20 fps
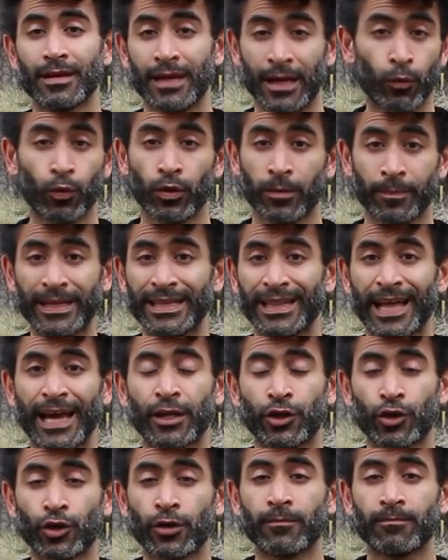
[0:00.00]
it would be
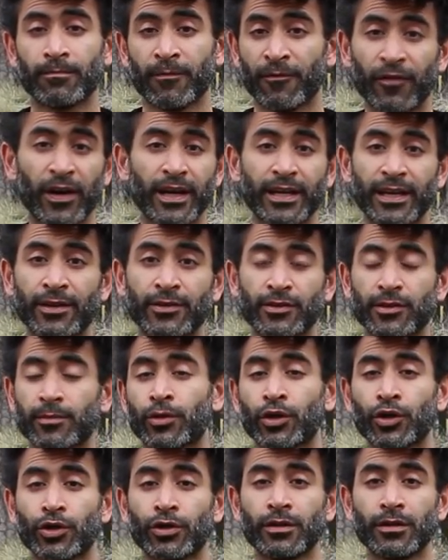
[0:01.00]
like you're fucking
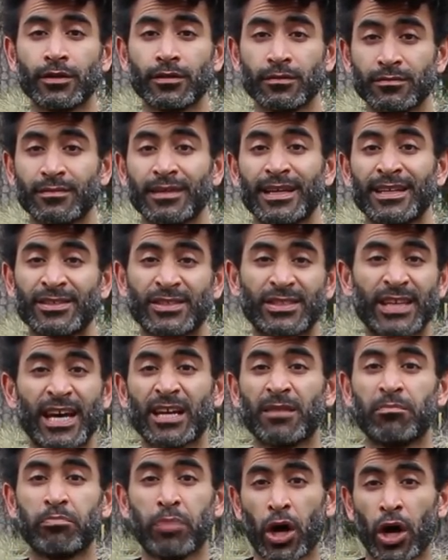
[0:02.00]
some girl
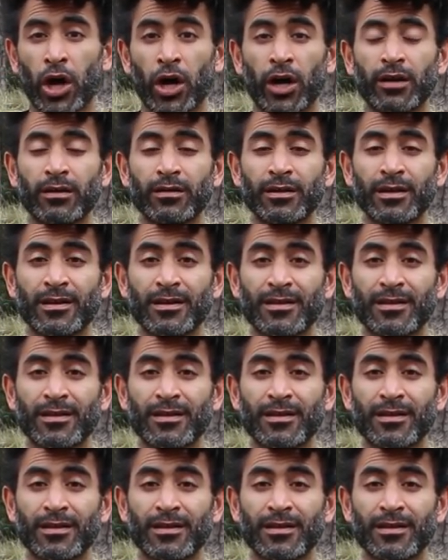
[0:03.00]
inside a bar